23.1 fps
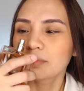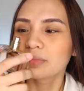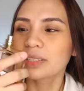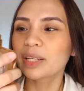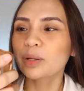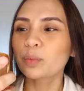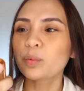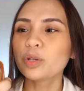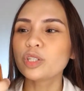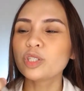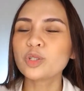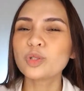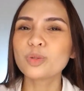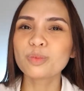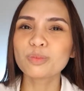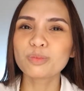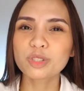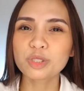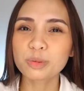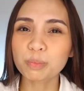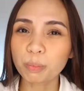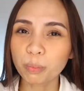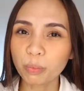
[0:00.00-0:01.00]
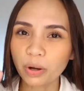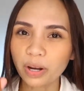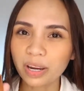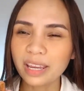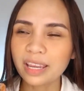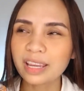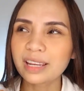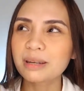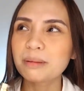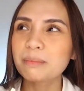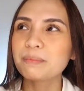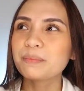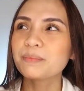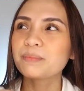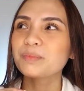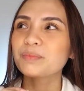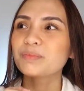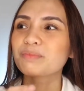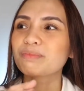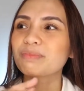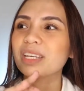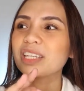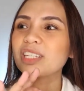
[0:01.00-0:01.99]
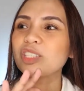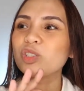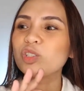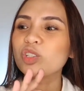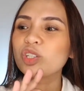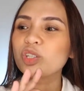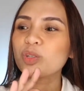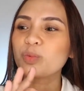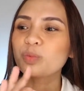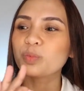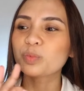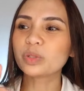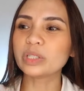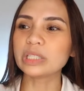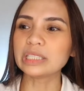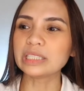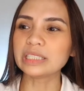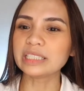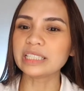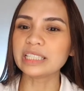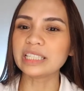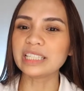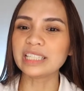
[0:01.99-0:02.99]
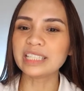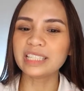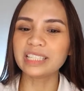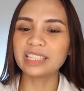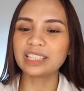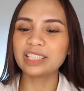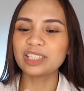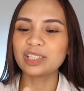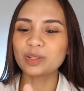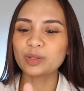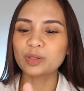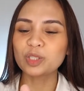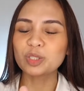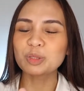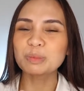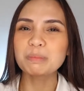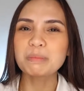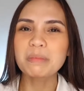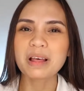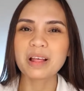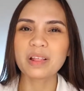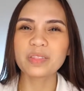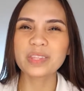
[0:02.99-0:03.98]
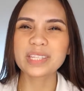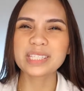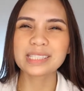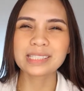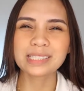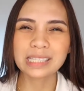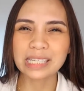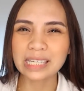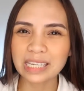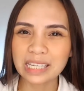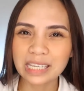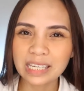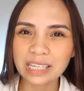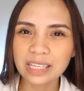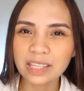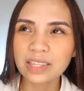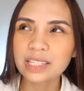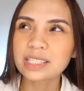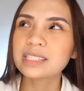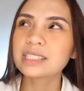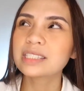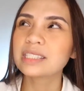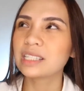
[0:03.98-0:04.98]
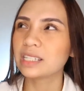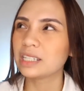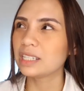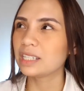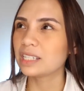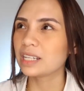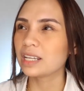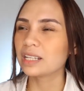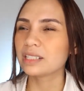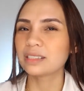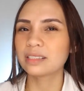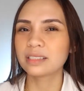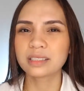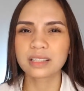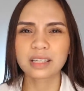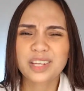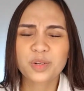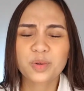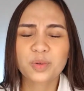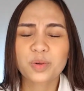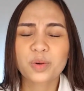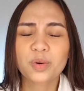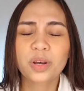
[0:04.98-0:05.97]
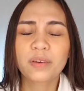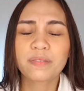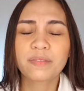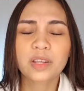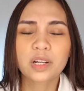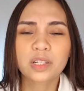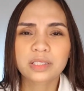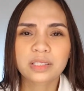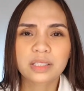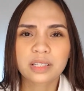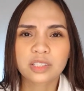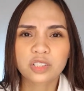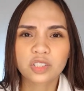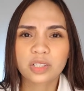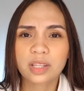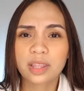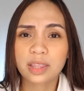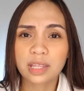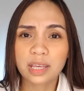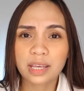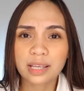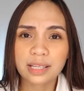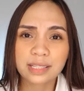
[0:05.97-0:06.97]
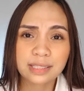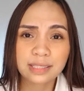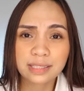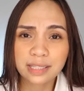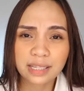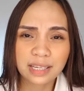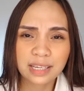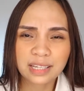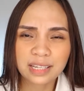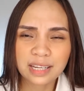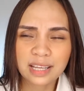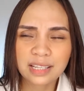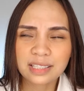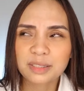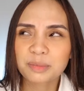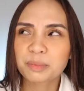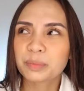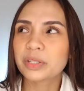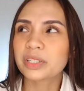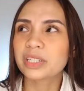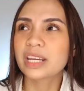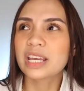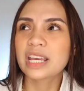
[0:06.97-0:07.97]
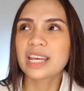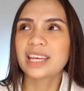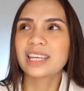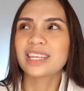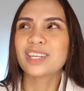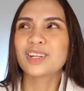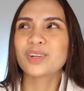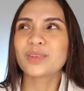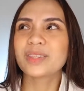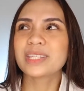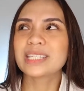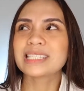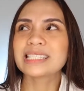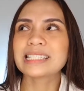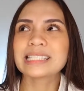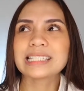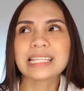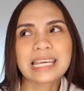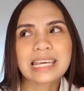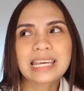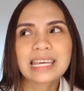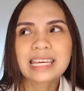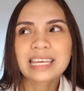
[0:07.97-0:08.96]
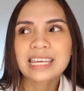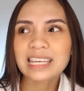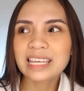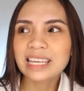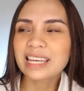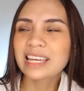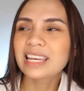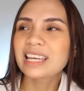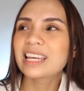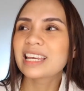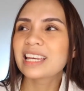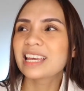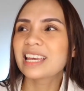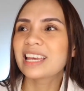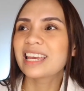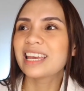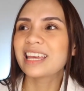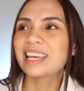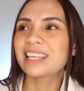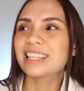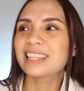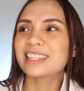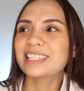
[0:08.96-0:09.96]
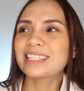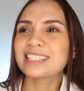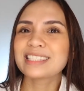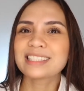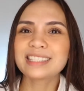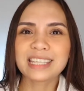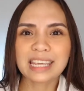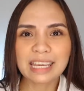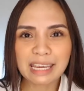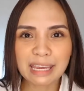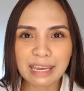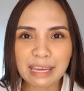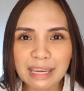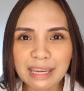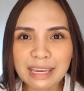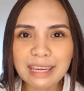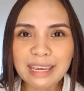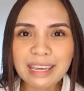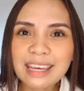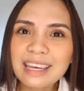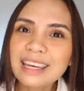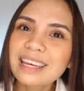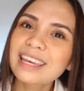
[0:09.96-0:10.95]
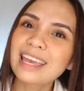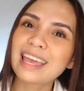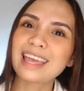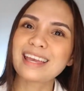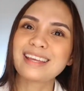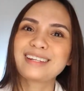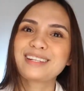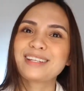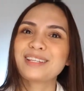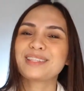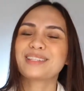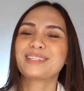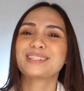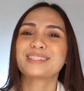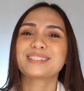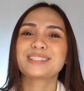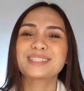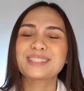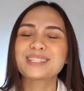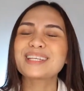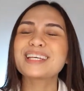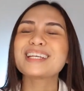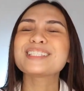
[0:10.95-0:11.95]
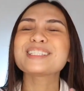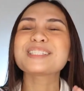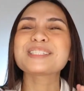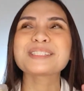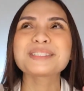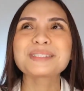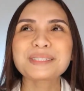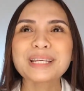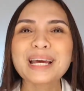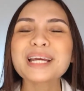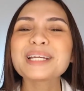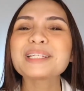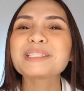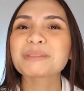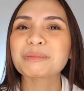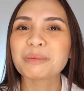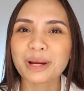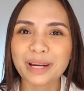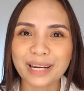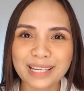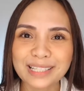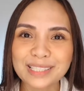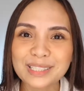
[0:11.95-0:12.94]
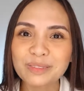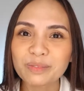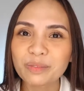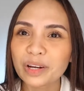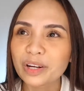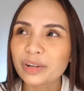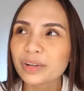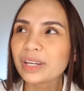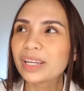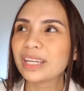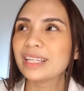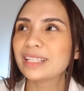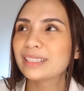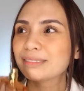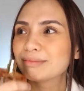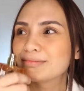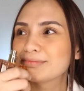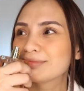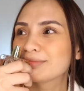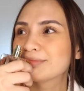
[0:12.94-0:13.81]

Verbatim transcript: Like when you spray it, you could really, you know, smell the zinginess. I don't know if there's such a thing as zinginess, but you know, the zing, the zingy, and this, it's, I swear, it's very,